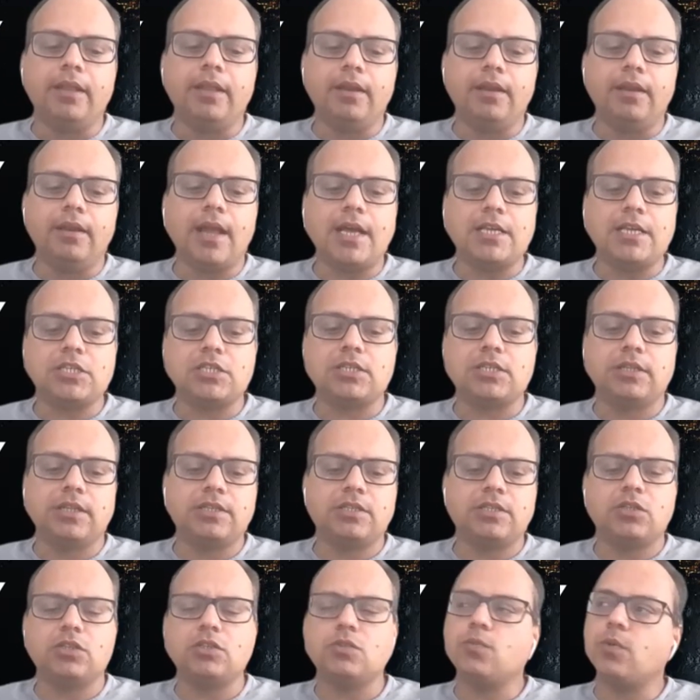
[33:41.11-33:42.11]
And then last,
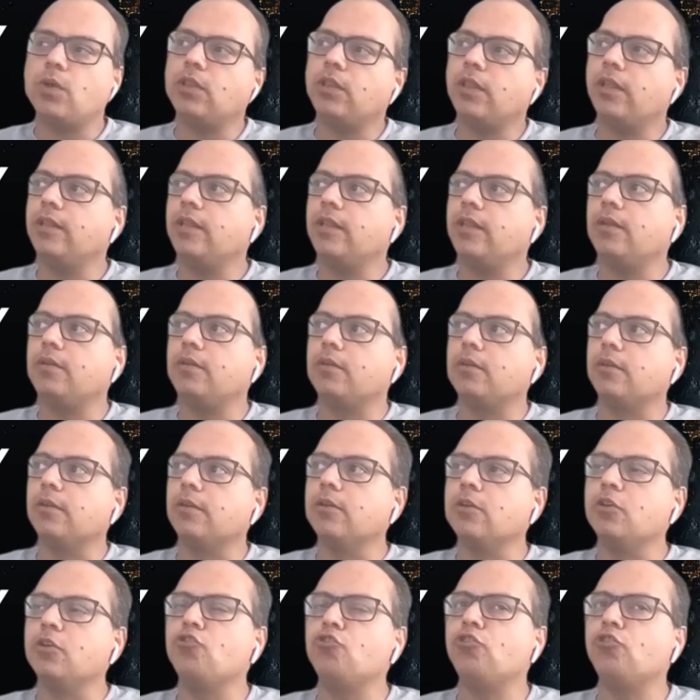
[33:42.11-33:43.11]
this is one thing that
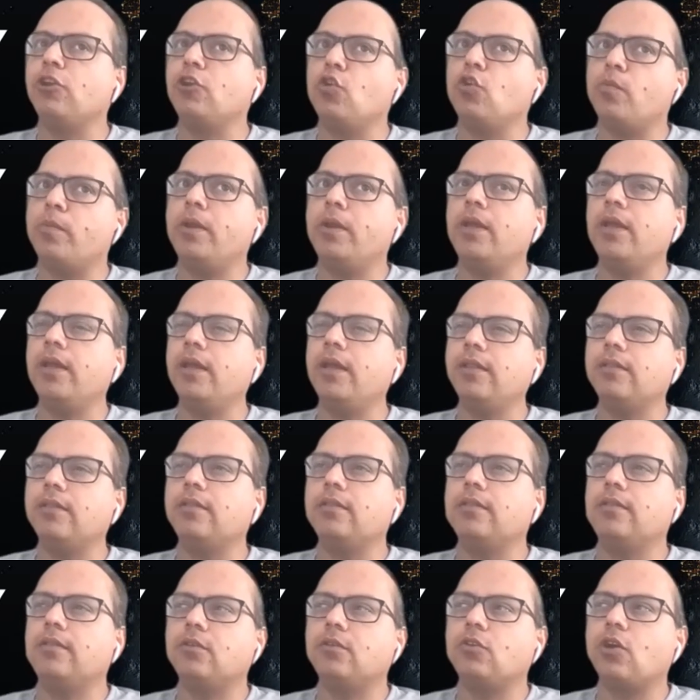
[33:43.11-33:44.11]
usually
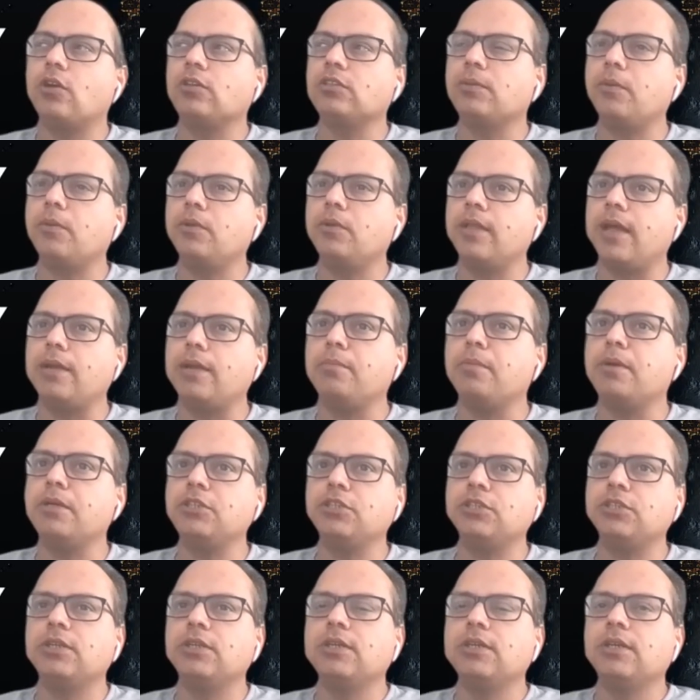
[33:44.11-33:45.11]
nobody talks about that
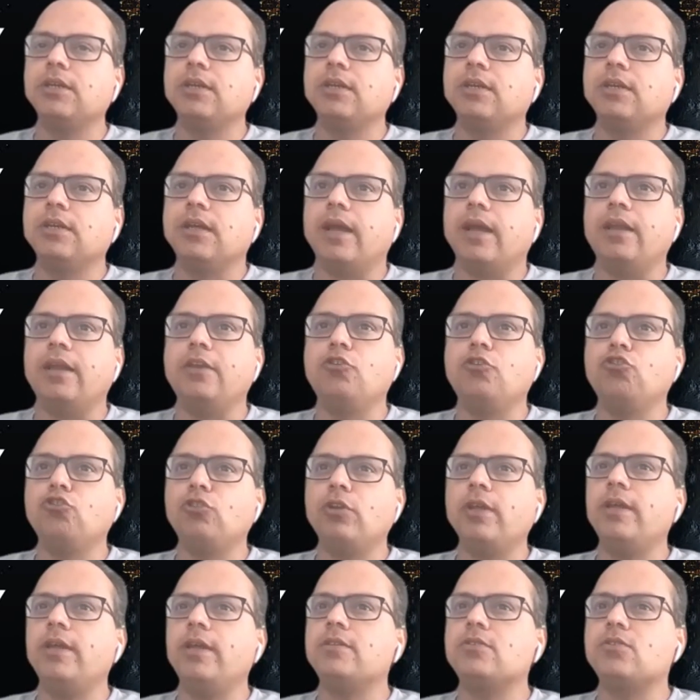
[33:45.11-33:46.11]
much, and
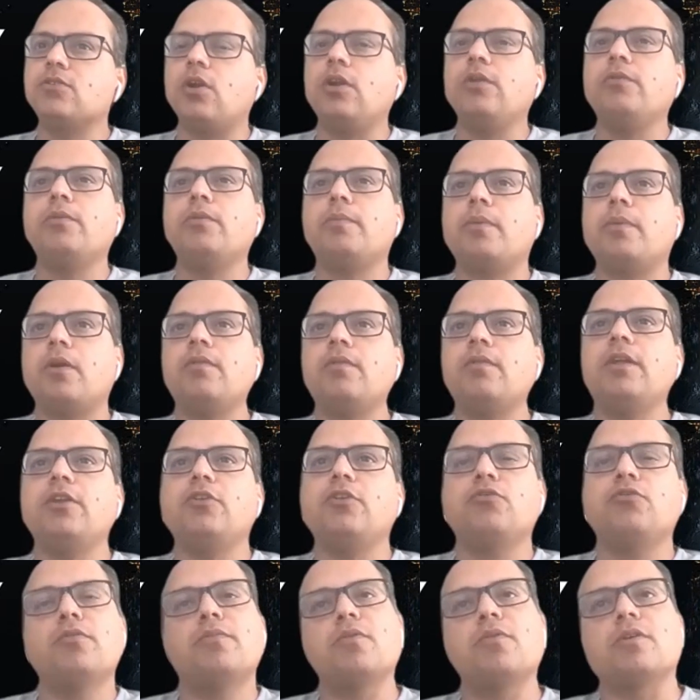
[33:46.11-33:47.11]
usually is not even part of
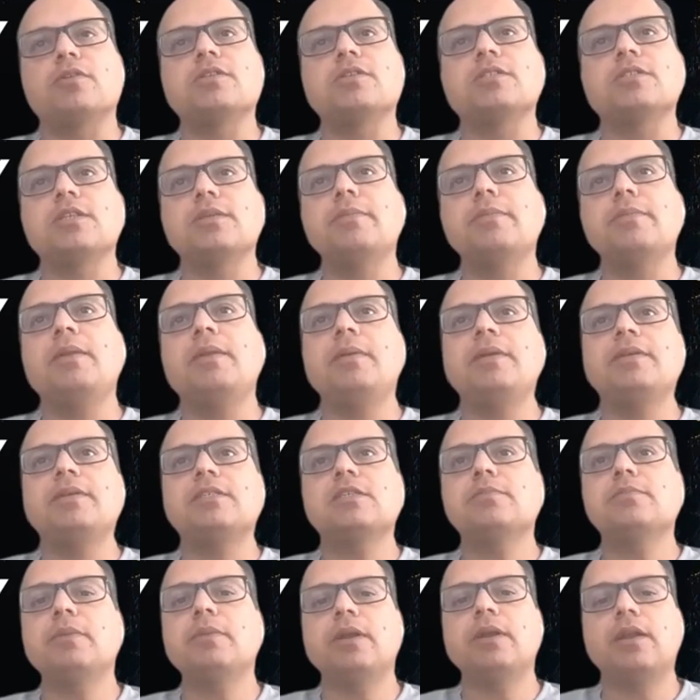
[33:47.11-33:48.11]
the interview process in many
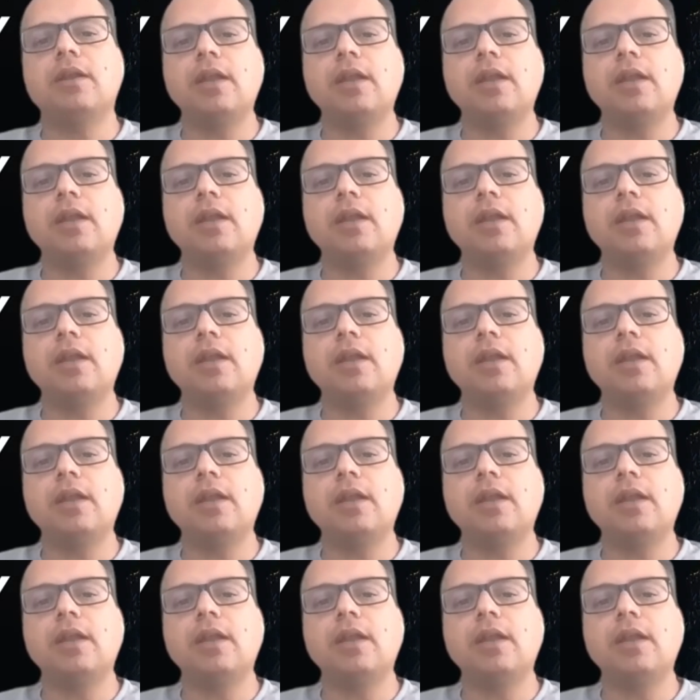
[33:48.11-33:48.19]
places.